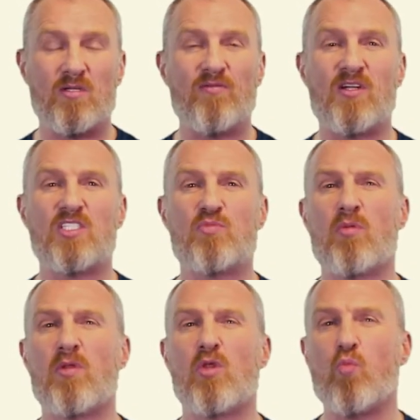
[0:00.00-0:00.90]
In fact, it's
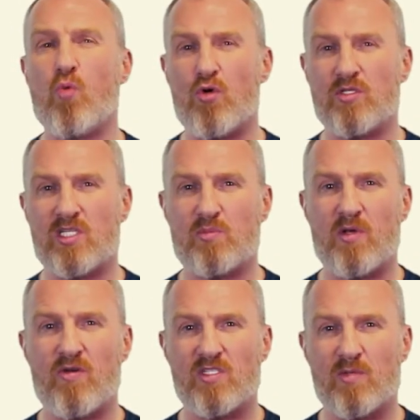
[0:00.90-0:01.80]
probably the worst
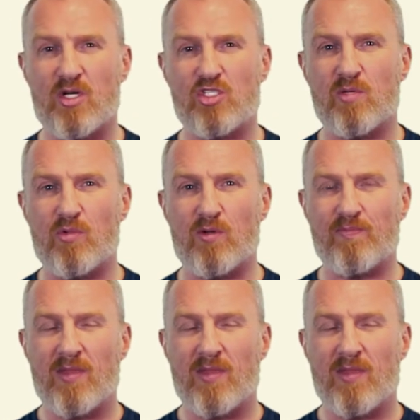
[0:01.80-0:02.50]
experience imaginable.